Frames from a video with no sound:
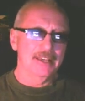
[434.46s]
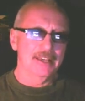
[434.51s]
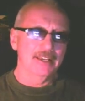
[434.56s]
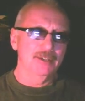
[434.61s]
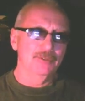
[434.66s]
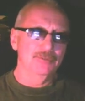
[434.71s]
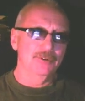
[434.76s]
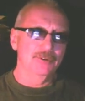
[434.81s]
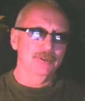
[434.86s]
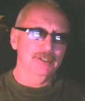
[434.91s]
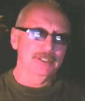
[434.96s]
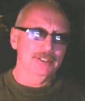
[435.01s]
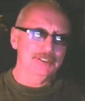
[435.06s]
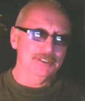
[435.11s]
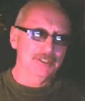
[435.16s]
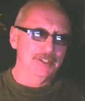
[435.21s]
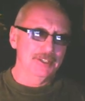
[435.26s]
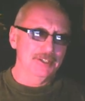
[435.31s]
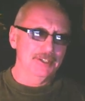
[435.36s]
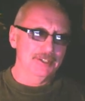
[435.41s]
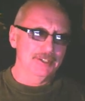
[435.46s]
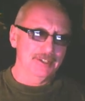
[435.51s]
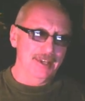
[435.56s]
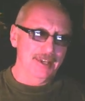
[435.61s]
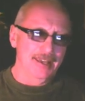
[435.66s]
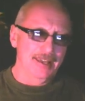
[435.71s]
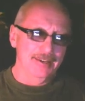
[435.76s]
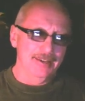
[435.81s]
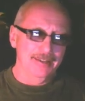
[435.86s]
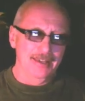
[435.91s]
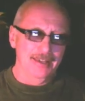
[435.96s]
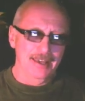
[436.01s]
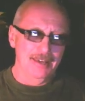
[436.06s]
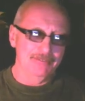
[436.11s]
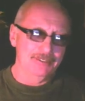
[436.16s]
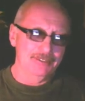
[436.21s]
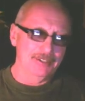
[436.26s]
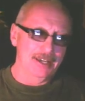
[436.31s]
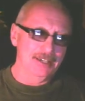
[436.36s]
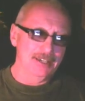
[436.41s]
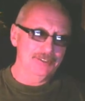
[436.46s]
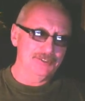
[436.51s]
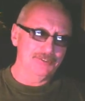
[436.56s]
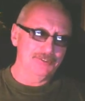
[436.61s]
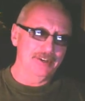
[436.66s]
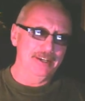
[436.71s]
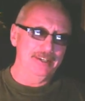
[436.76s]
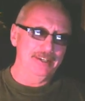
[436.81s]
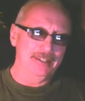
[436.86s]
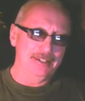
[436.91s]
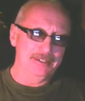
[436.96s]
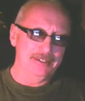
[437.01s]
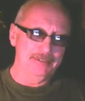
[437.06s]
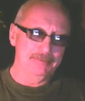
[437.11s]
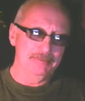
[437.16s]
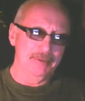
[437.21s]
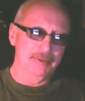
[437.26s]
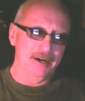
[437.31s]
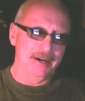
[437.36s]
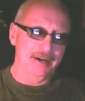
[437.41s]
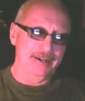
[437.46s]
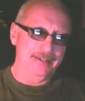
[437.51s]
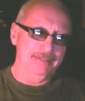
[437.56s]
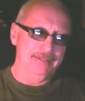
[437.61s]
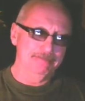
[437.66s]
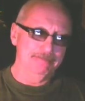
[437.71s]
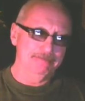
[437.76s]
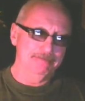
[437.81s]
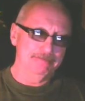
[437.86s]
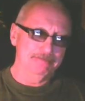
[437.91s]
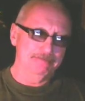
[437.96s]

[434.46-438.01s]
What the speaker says: Thank you for listening and have a nice training. Bye.